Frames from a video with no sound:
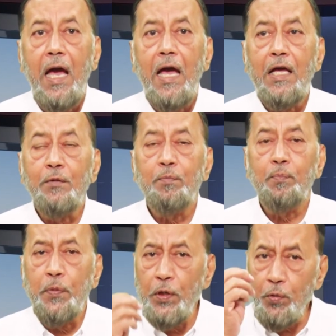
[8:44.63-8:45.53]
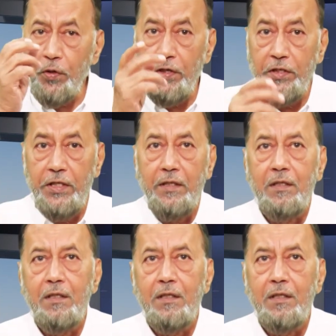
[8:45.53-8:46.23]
and purity.